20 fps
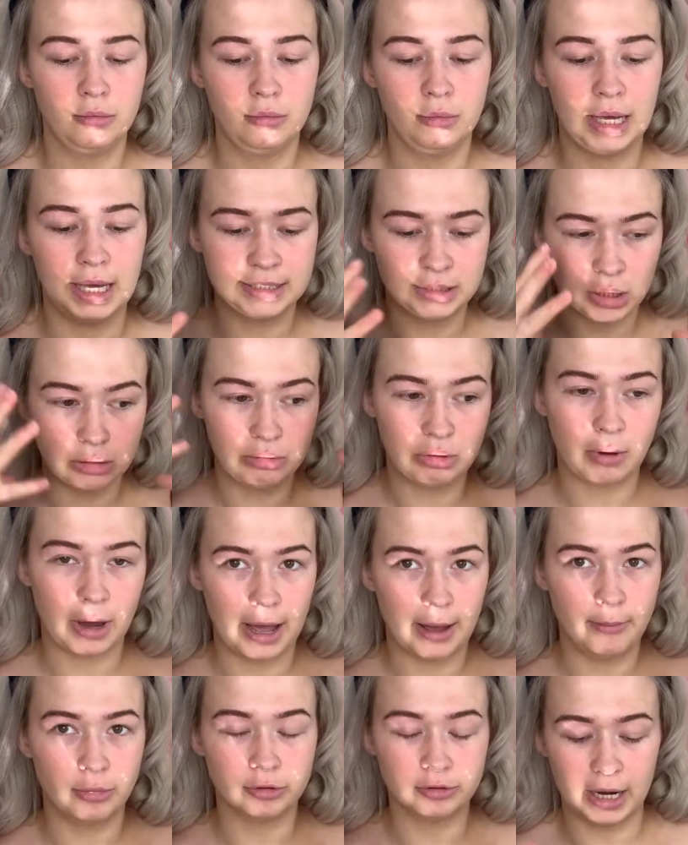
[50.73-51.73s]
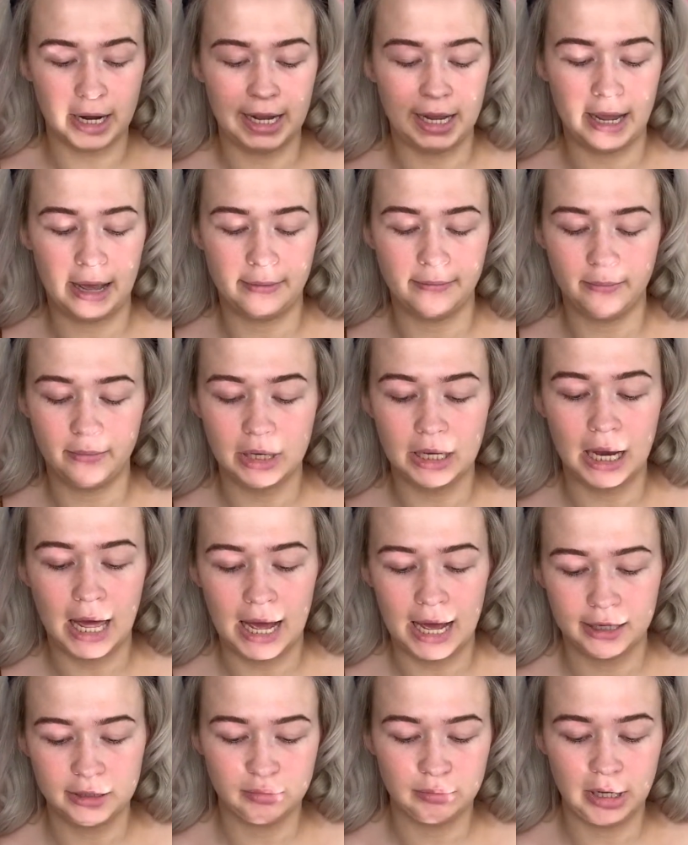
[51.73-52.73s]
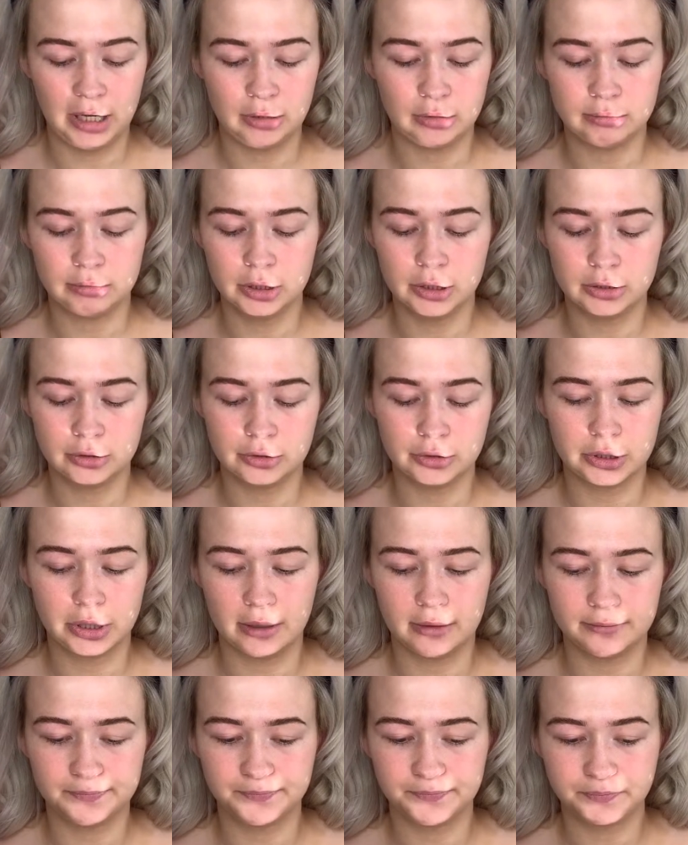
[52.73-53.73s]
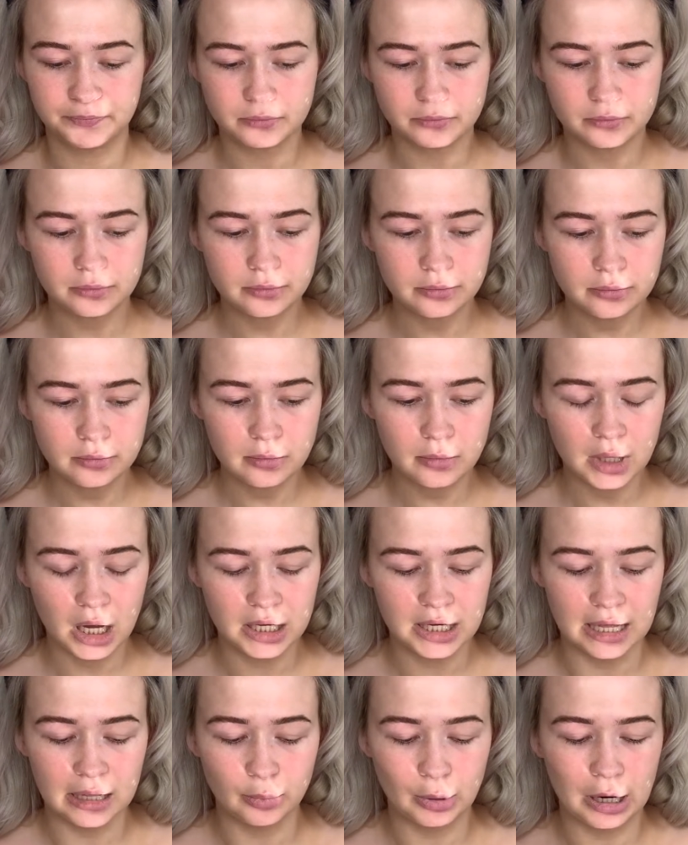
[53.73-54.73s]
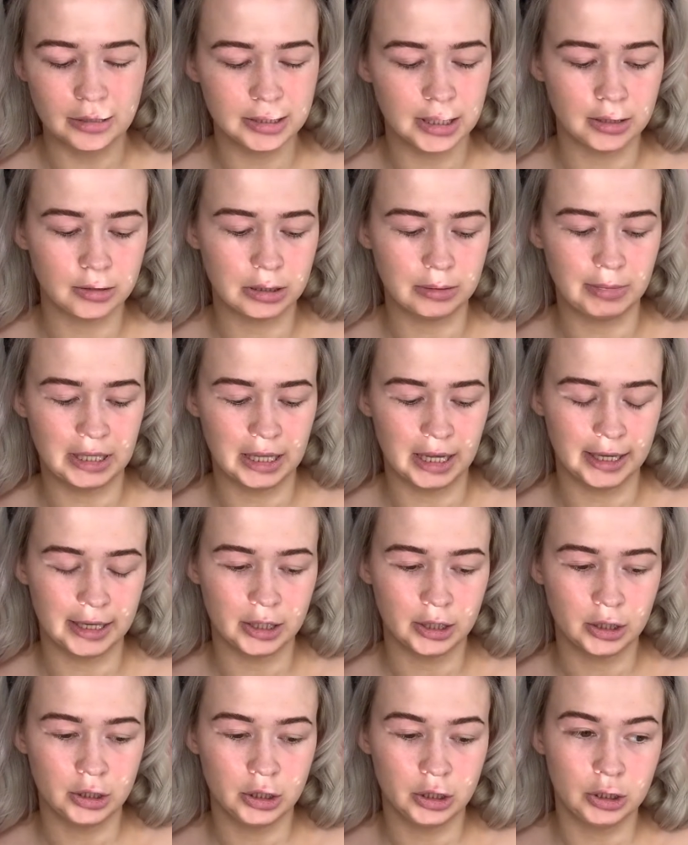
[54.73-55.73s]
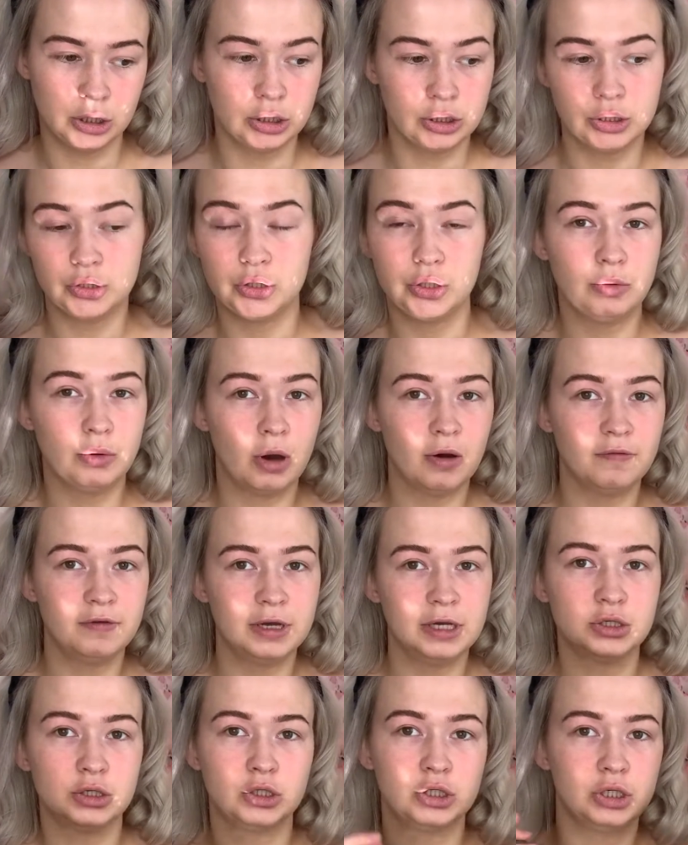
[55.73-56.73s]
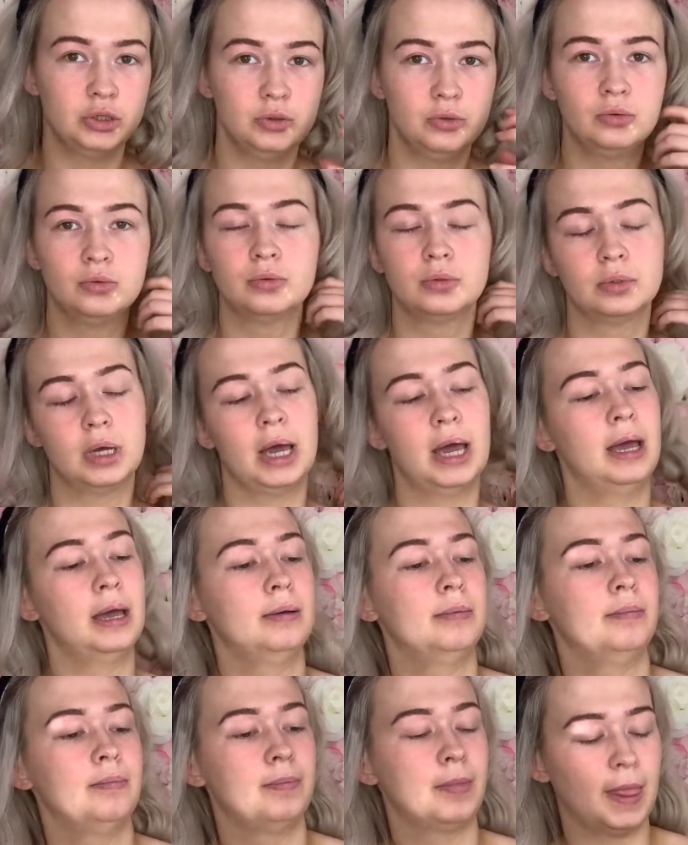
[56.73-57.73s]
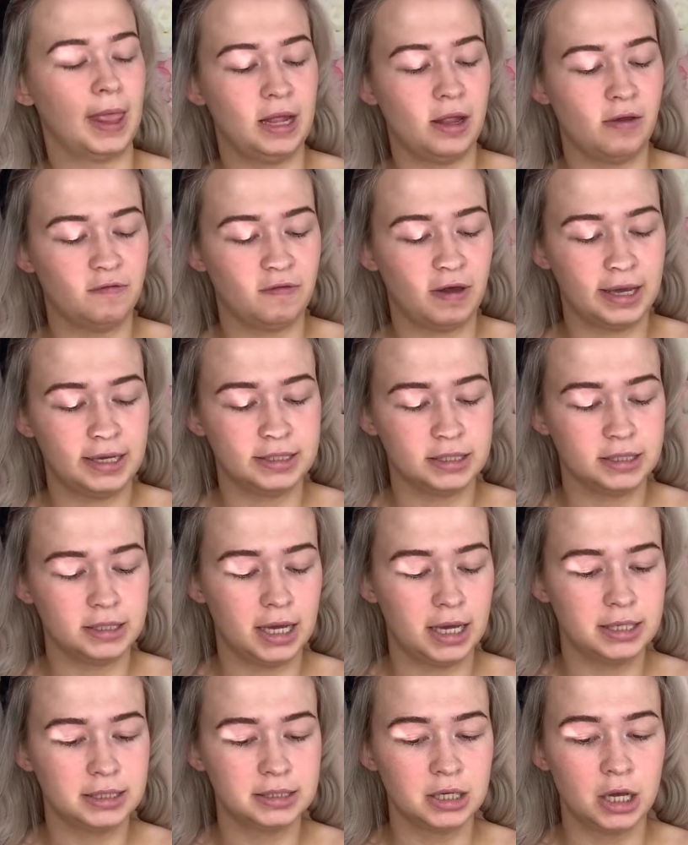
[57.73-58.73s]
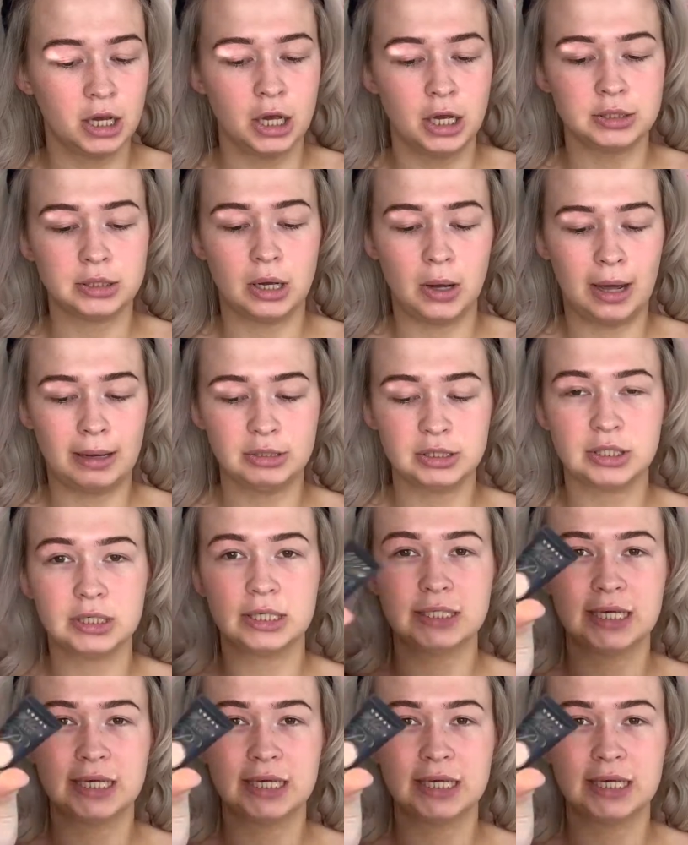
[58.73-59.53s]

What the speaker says: It's going to be quite a bright and large makeup look, so yeah, the brows aren't going to be like too obvious or too in your face in this. So I'm just going to